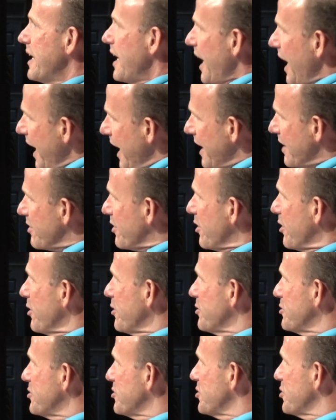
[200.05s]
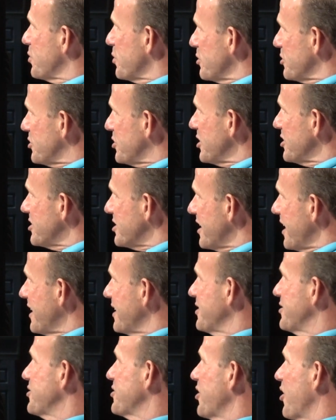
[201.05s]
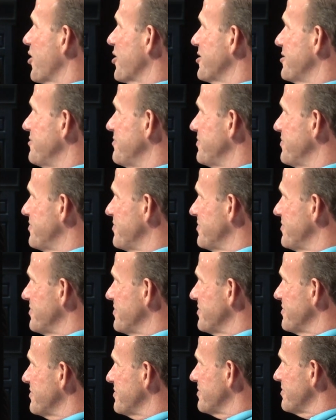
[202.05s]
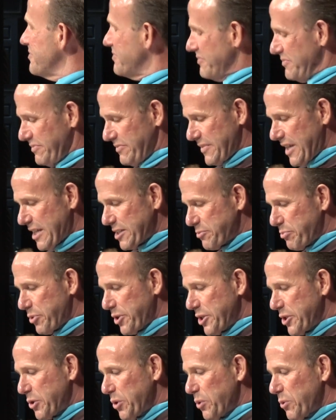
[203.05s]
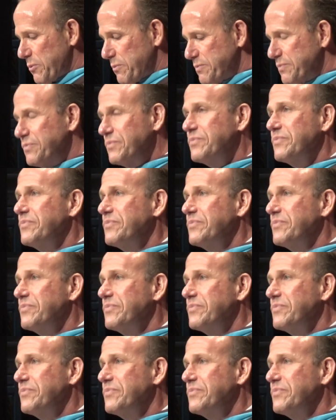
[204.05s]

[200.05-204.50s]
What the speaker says: and those who are just getting started. That's pretty cool.